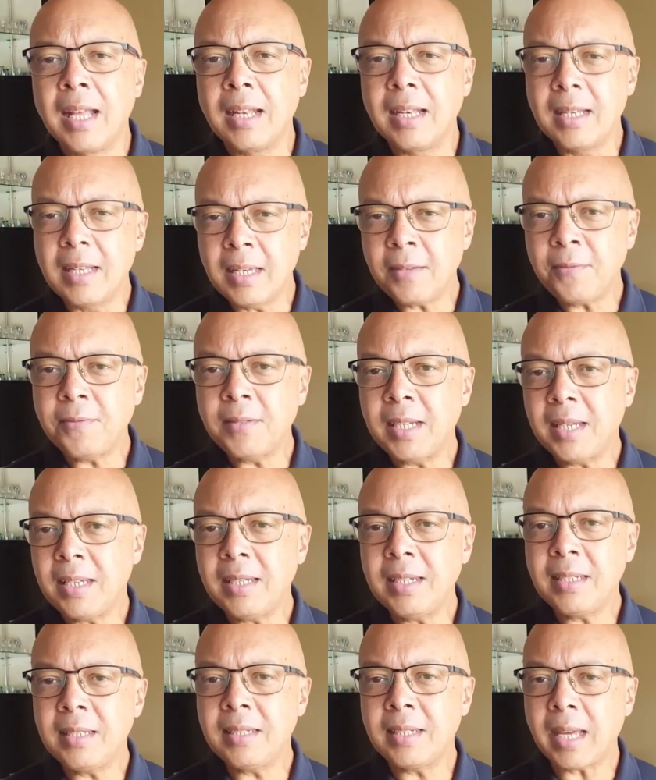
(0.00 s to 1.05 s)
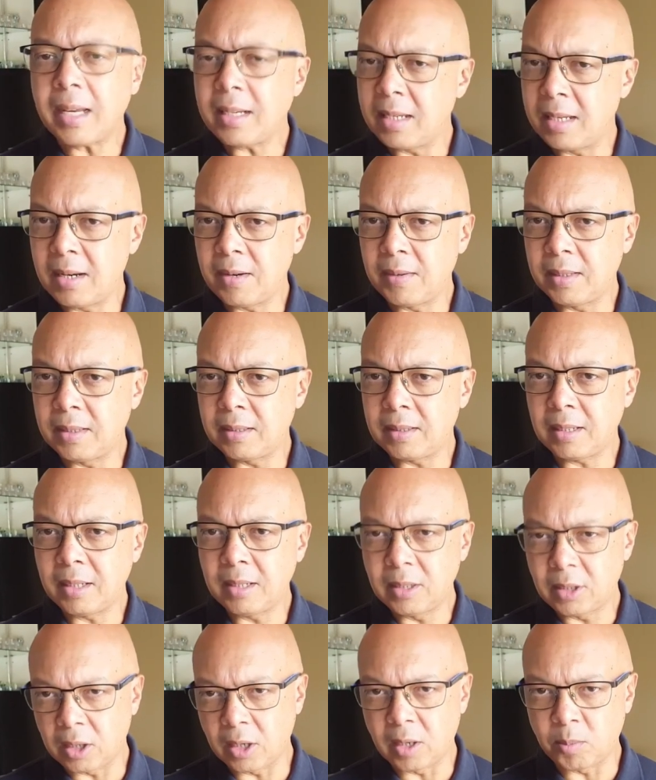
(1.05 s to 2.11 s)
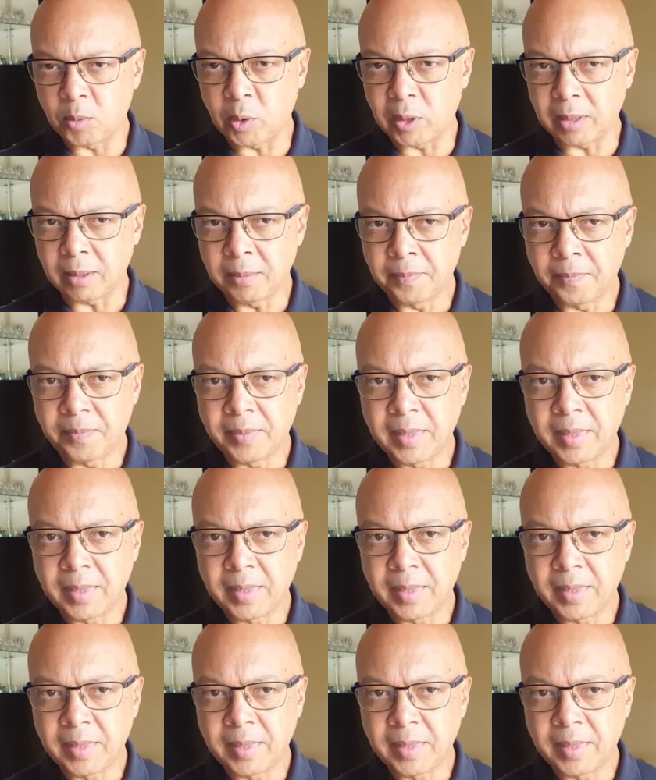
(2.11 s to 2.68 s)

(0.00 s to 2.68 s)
left his adherents in turmoil.